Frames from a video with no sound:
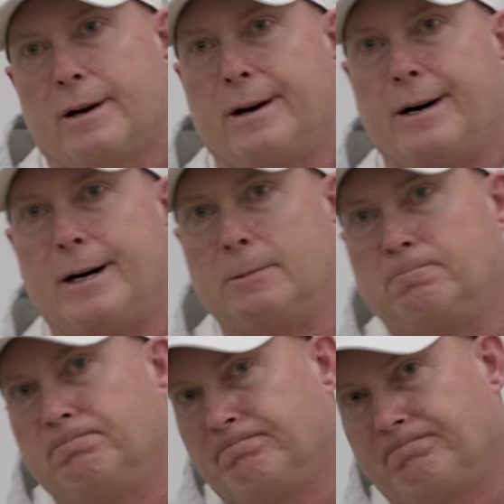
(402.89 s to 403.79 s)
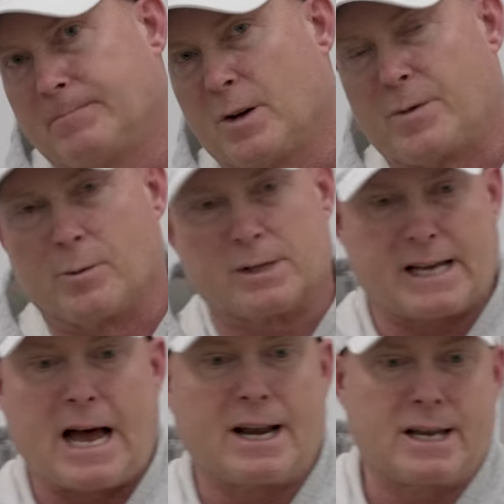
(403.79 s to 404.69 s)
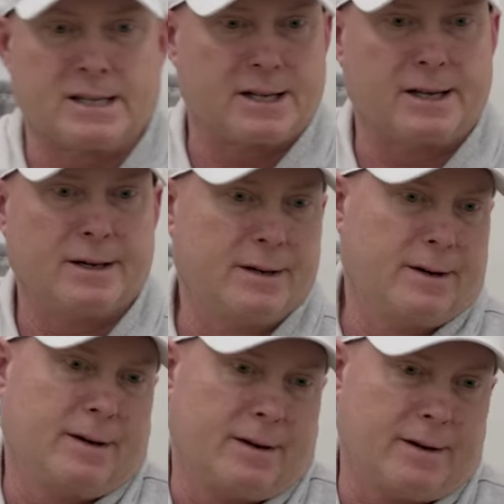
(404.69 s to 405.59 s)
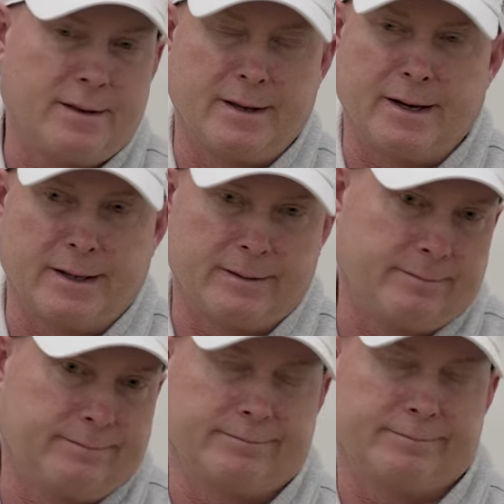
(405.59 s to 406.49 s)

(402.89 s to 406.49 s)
Um, if it was that easy, then